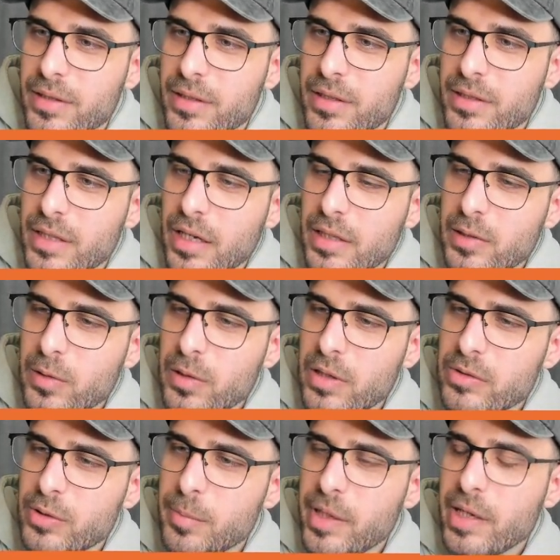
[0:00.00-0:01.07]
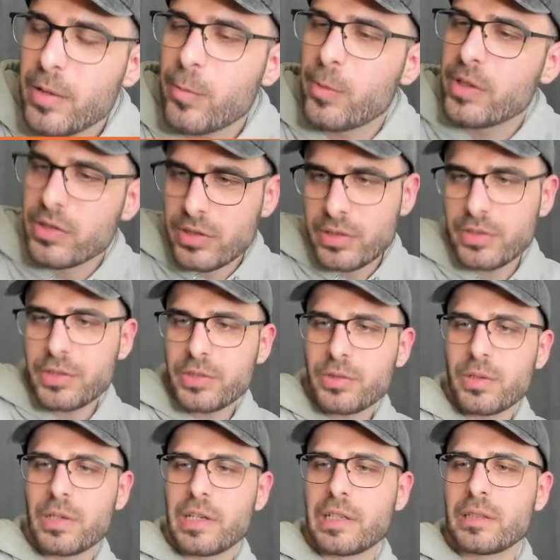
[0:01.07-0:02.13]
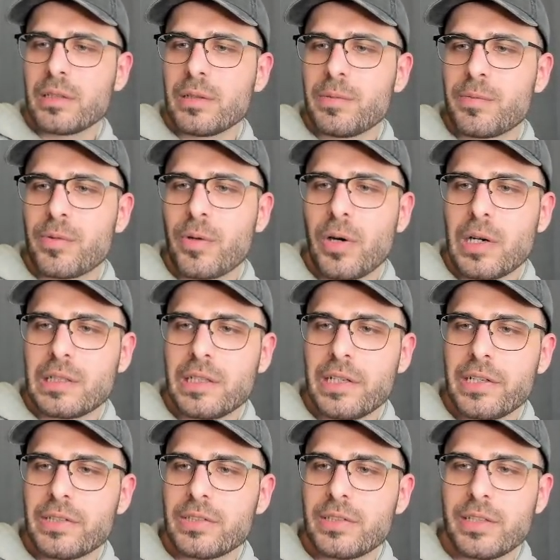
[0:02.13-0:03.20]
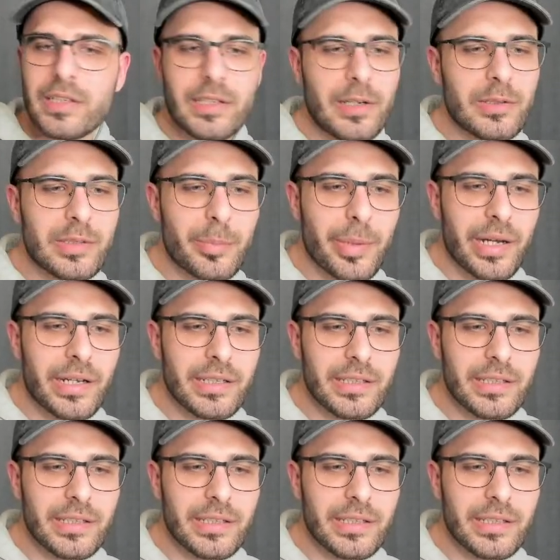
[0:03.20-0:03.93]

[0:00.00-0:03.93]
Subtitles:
yeah, I don't know, like some kind of whiskers or like little frog legs sticking out the back.